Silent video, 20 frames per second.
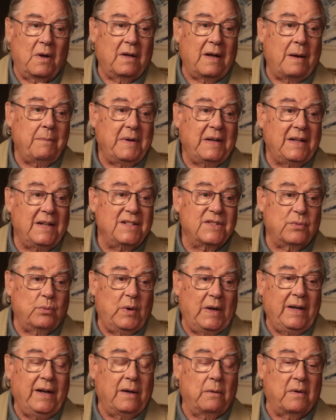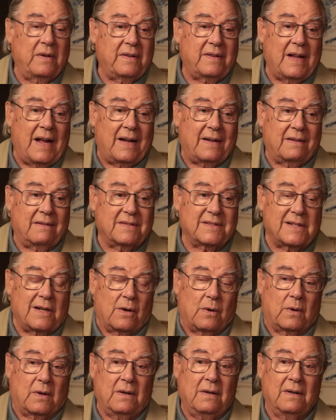Well, I mean, he's winning with that
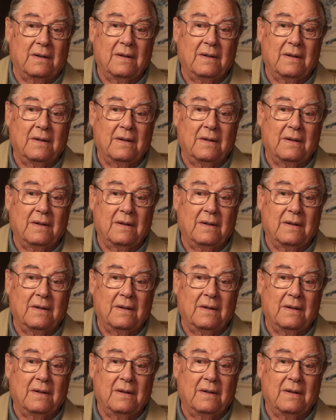slogan.